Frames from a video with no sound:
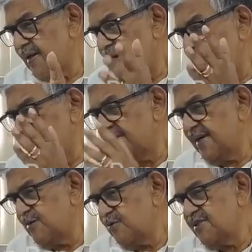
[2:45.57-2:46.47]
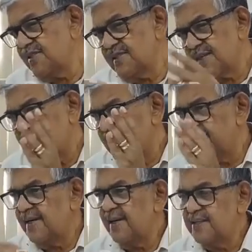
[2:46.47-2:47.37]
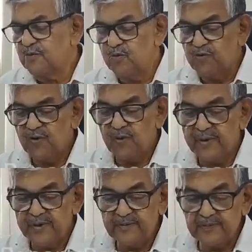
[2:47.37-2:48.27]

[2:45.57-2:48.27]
collect the NOCs, and then let's move forward.